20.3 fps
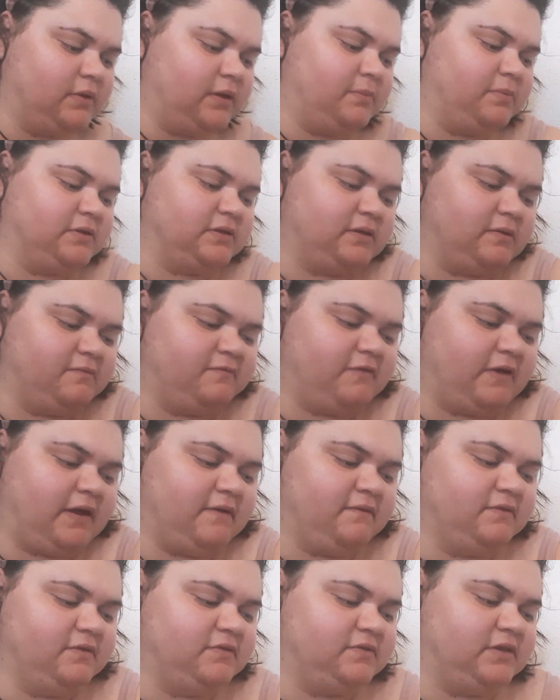I picked up
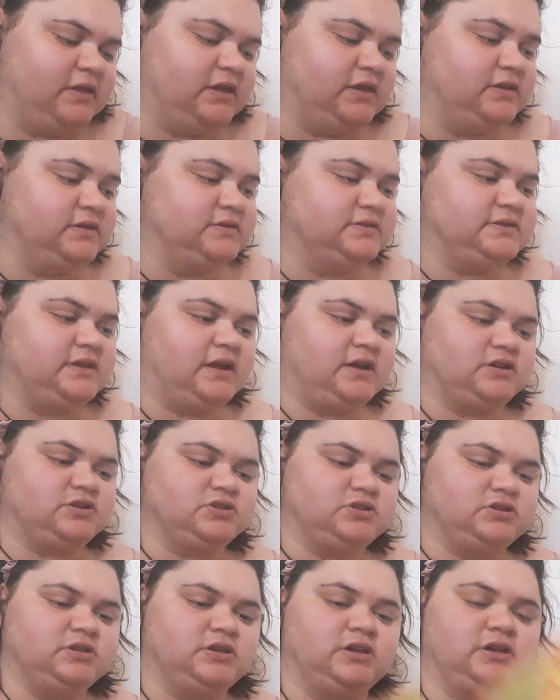five of these
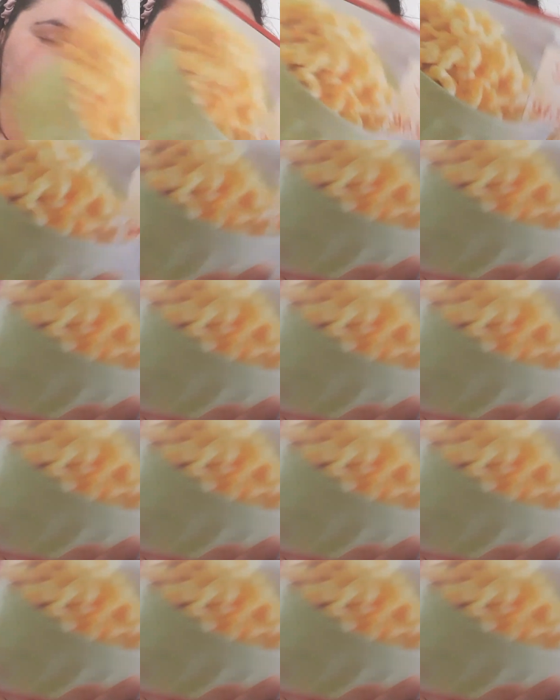actually,